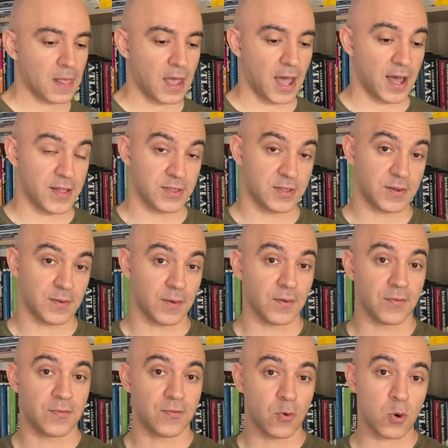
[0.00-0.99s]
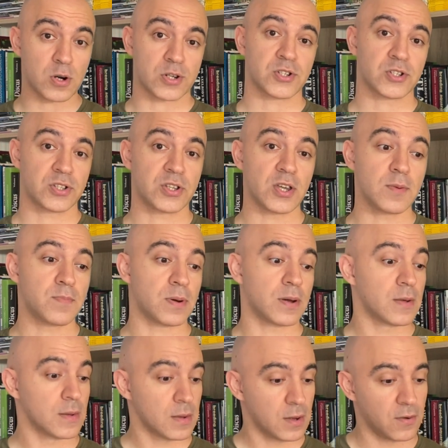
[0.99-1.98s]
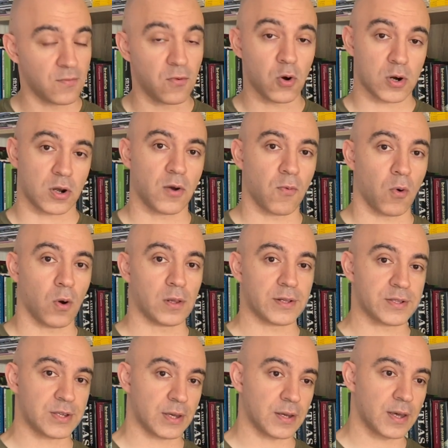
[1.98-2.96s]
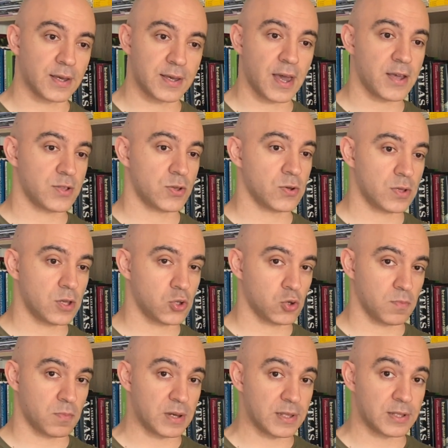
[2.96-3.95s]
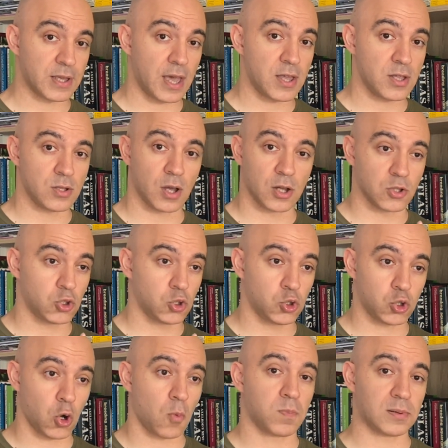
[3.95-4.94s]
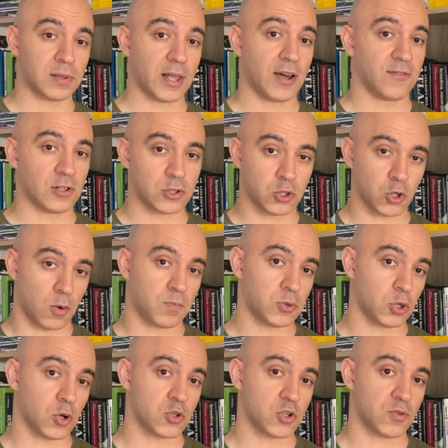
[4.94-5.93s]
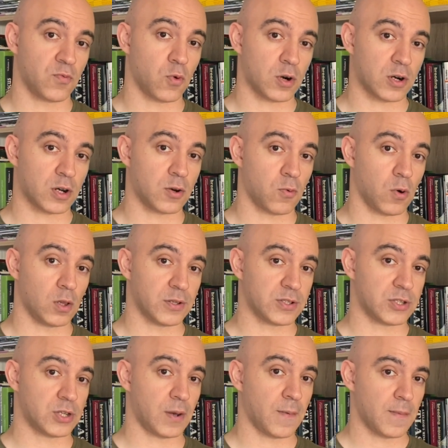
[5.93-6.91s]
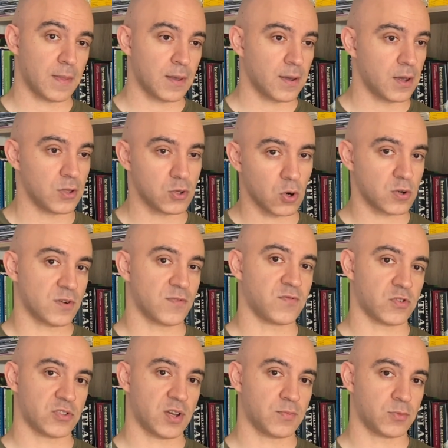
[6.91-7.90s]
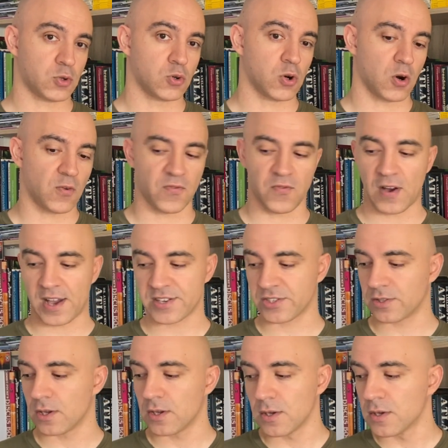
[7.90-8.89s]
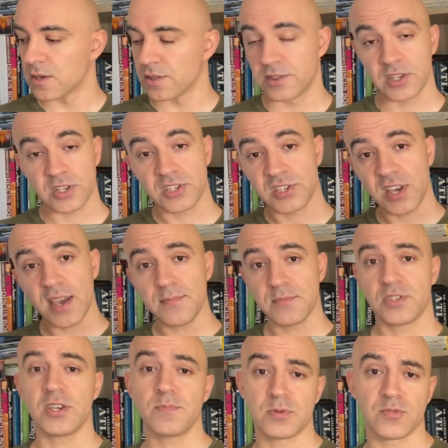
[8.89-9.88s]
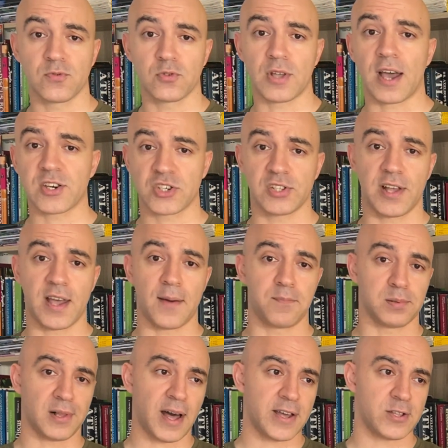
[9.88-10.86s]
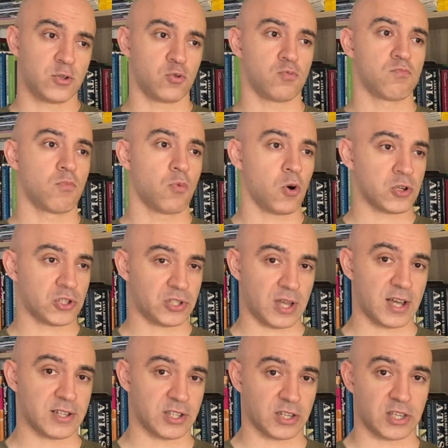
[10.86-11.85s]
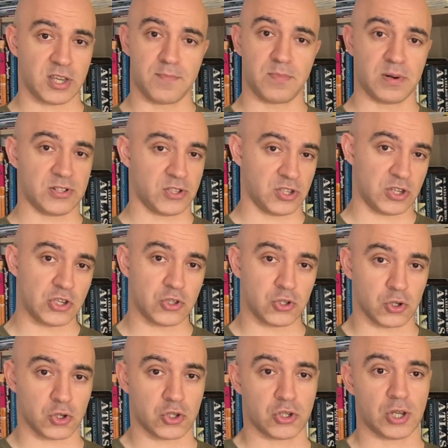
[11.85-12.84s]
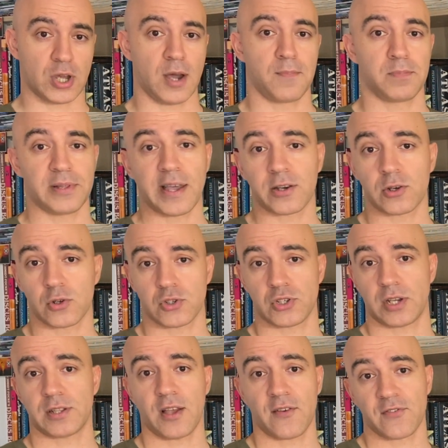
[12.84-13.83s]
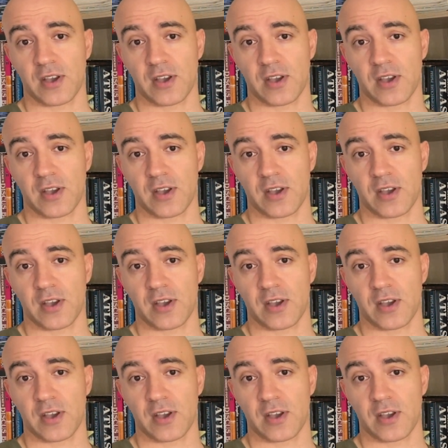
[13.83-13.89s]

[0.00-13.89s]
And the 4th tip, water quality. Again, you need to maintain a top level, top-notch water quality in order for them to grow fast. The same tips would actually apply to most other Hypancistrus plecos, and